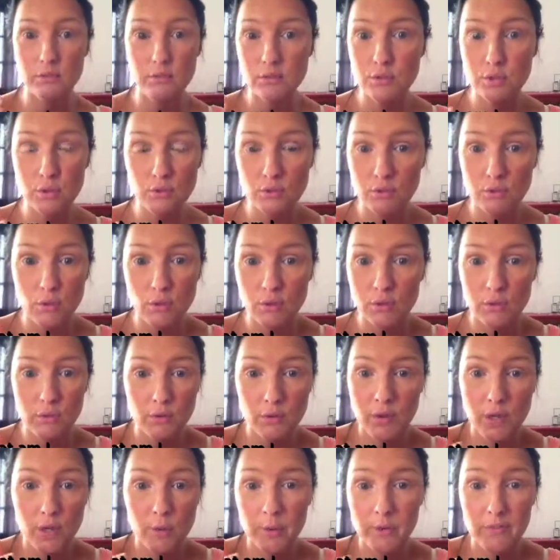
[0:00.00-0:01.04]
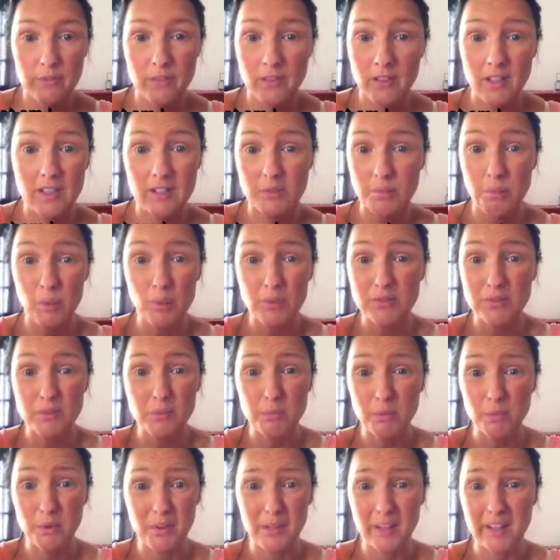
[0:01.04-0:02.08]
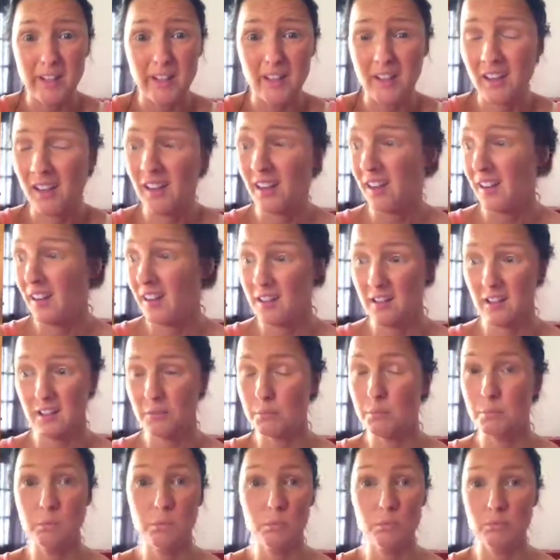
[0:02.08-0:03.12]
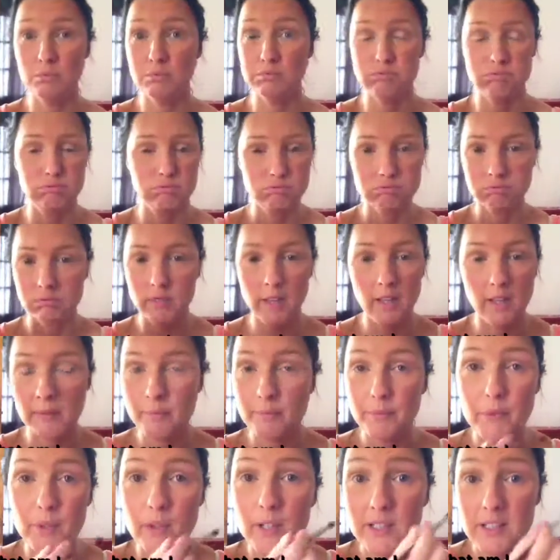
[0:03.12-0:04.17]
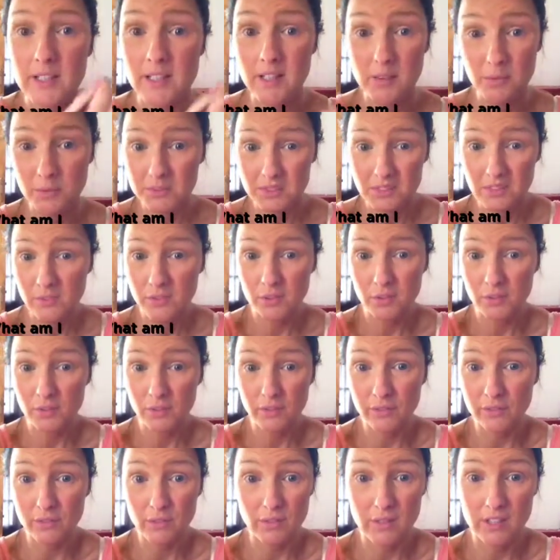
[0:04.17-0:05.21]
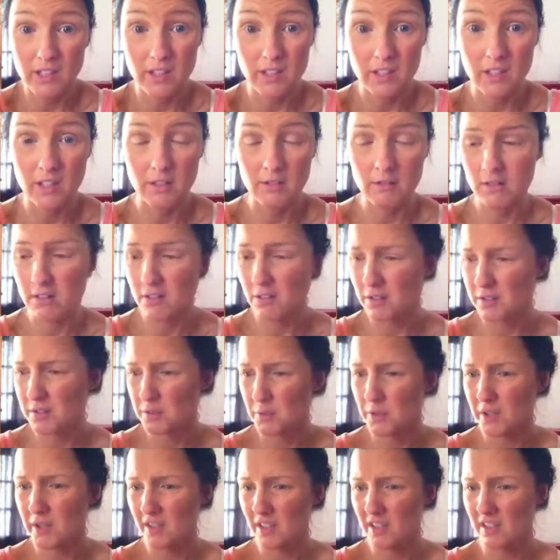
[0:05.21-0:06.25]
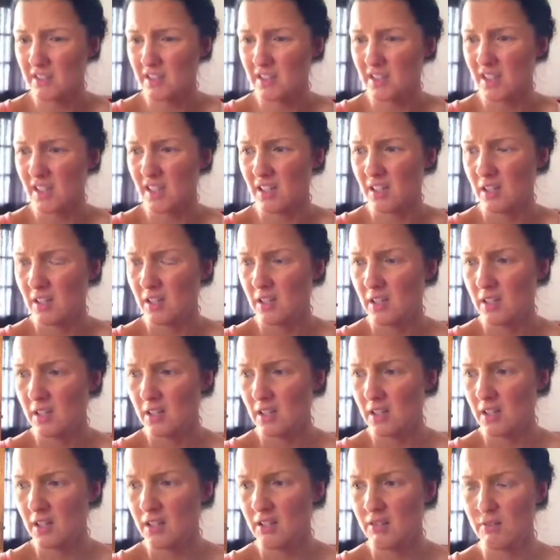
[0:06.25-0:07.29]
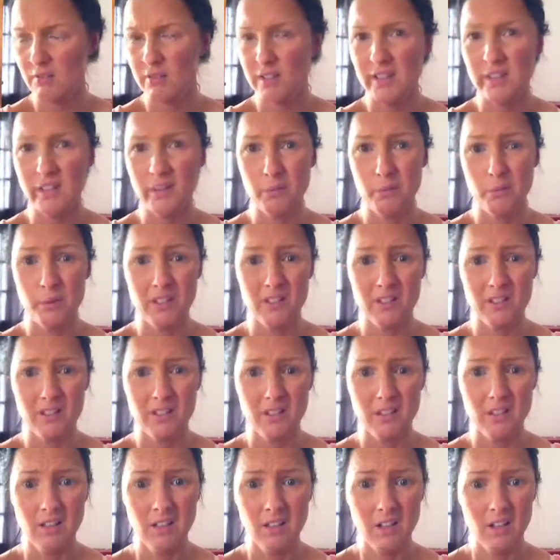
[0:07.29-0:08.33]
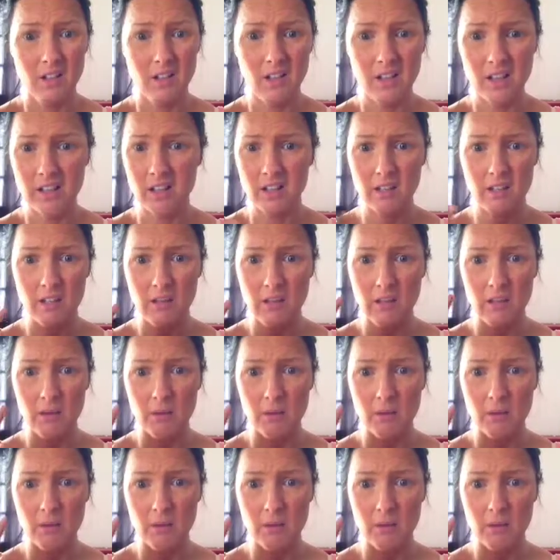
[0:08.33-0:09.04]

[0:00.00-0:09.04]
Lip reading: do not know how even that's possible. Like, yeah, no idea. And I wasn't even hungover or anything either, and I got to work and I was like, I look really weird. Like,